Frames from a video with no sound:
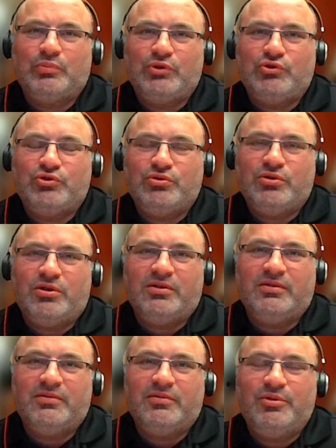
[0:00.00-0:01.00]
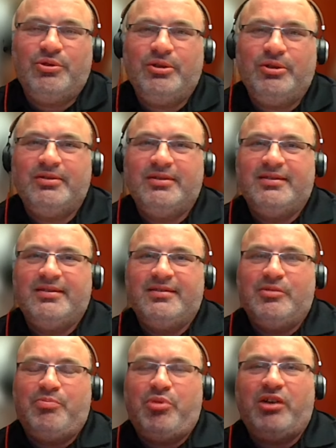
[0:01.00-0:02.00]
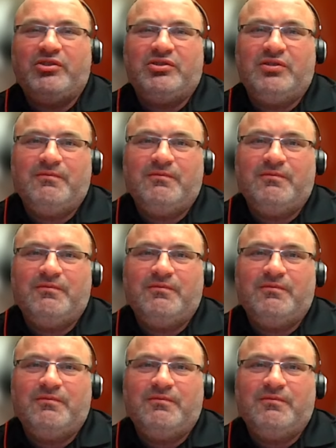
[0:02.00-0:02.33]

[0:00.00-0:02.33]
Sure. Well, the the positive